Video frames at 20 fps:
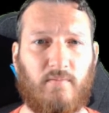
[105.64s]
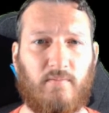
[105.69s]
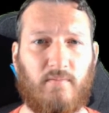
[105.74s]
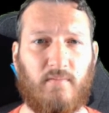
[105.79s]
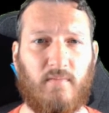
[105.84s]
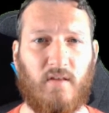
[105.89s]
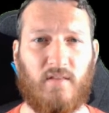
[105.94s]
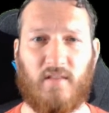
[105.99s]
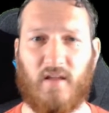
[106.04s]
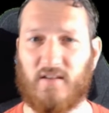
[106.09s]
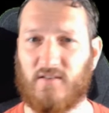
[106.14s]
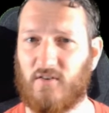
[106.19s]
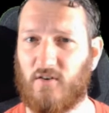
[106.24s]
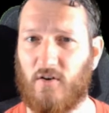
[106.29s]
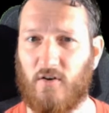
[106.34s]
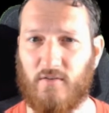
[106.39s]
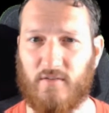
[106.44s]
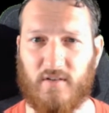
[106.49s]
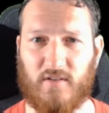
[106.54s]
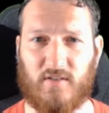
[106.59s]
And that's
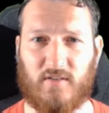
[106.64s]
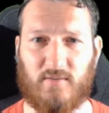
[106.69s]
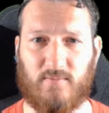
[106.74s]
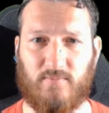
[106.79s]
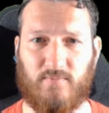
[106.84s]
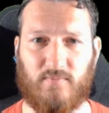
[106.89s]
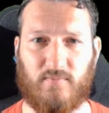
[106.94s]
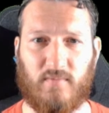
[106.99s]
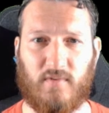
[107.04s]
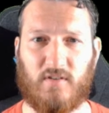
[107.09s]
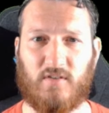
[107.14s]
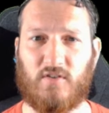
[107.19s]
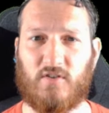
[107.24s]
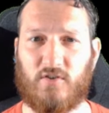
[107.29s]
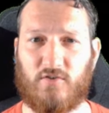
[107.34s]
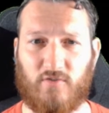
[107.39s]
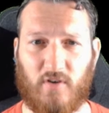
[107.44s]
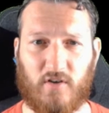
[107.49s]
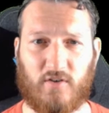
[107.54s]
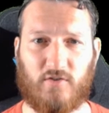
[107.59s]
all this
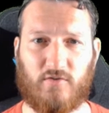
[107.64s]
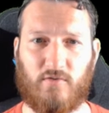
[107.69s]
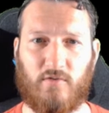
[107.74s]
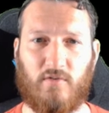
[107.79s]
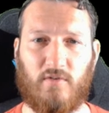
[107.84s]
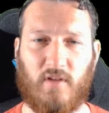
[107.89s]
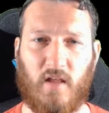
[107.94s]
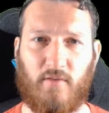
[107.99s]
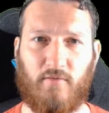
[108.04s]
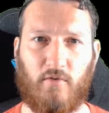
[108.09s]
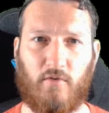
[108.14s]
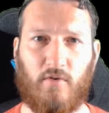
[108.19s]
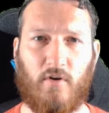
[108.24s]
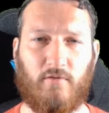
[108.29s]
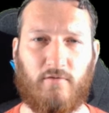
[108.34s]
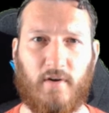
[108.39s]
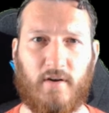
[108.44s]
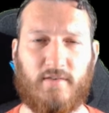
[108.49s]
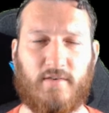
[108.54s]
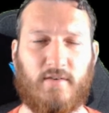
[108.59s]
structural level of
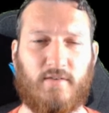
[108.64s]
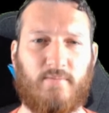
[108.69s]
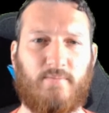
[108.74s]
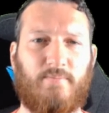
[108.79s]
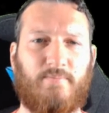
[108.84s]
racism.